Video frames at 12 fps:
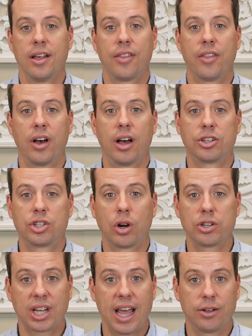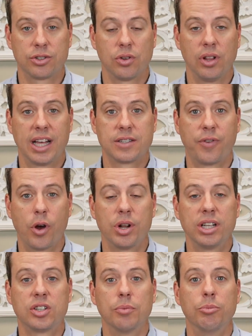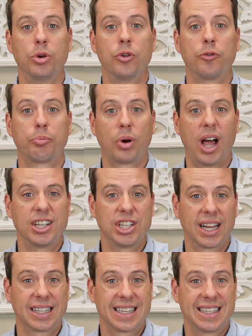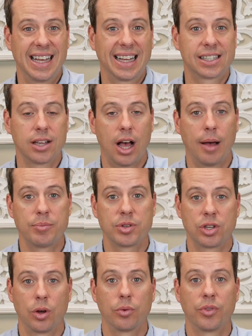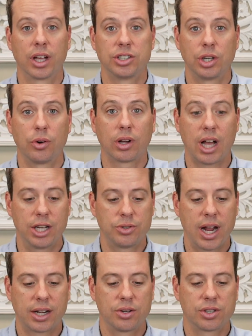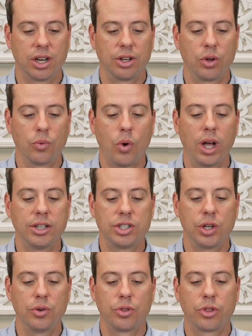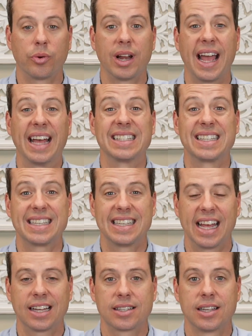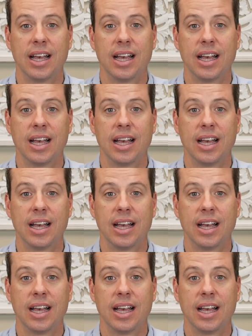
the church council has voted to move project 6 up. So the general contractor is going to do 1, 2, 3, and 6.